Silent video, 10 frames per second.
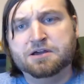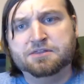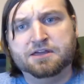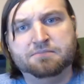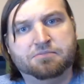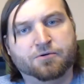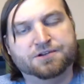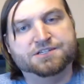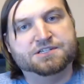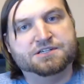
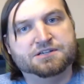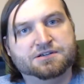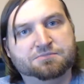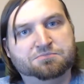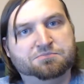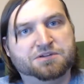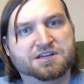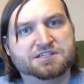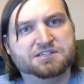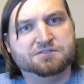imports,
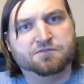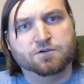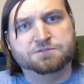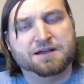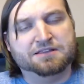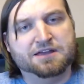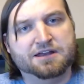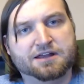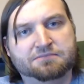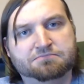because of course back then I